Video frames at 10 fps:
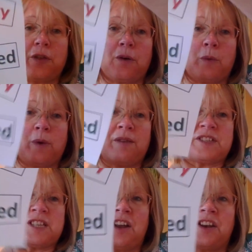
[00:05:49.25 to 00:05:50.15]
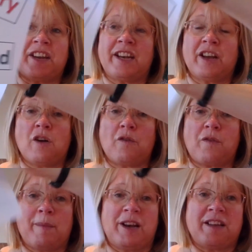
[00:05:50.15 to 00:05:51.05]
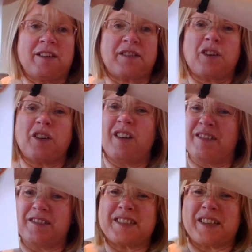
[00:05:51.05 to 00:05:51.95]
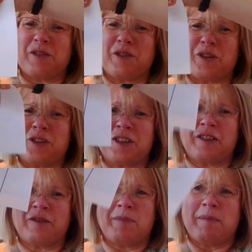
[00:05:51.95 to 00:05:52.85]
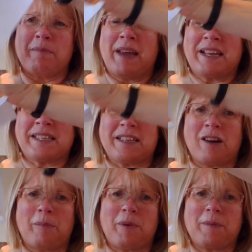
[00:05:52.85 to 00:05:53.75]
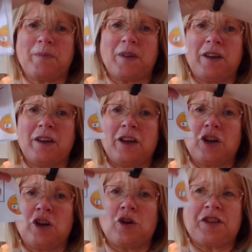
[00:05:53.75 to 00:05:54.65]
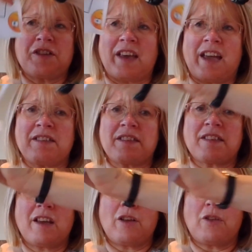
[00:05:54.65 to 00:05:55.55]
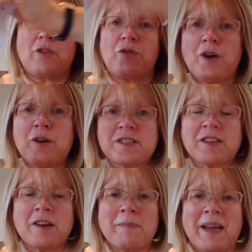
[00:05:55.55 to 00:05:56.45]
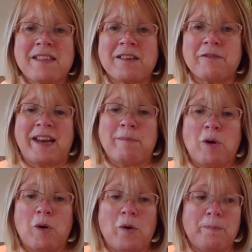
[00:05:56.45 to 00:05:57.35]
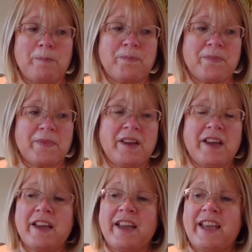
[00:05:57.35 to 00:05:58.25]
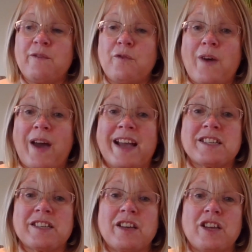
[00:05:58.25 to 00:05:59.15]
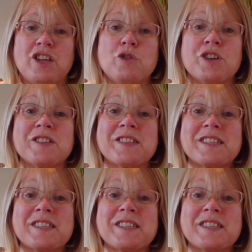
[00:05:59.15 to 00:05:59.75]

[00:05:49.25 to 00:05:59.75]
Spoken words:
that we've done in our families that aren't so good and have been messed up. God says those don't matter anymore. In fact, you can